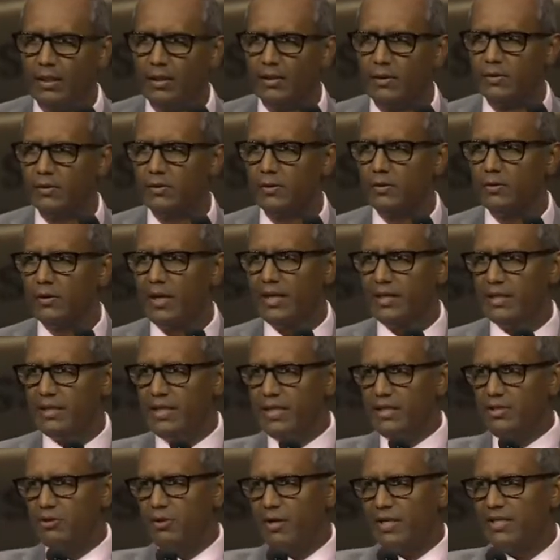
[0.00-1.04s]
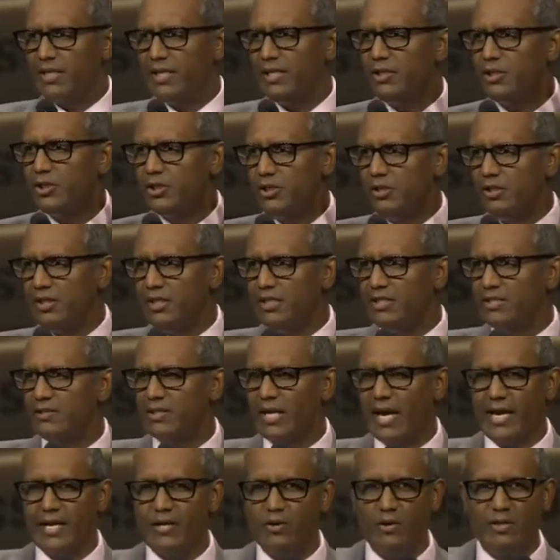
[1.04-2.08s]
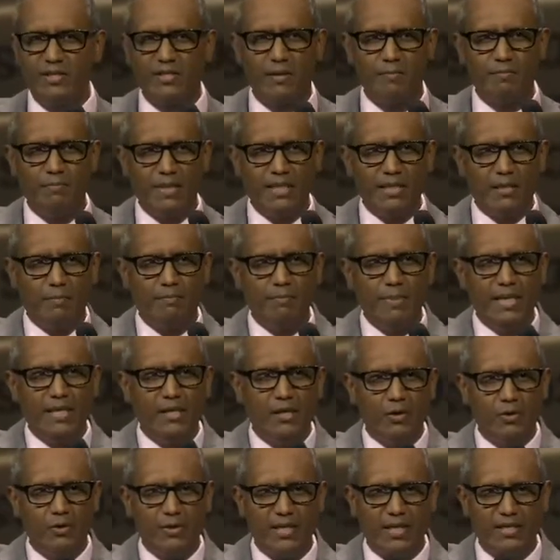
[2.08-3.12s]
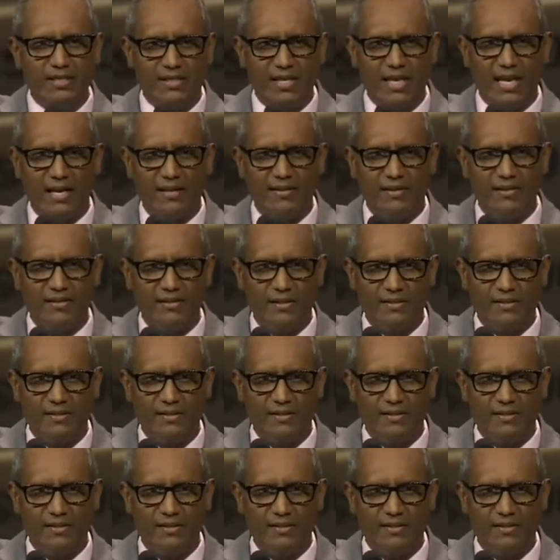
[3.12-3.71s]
So I need your attention. I know in a big audience like this,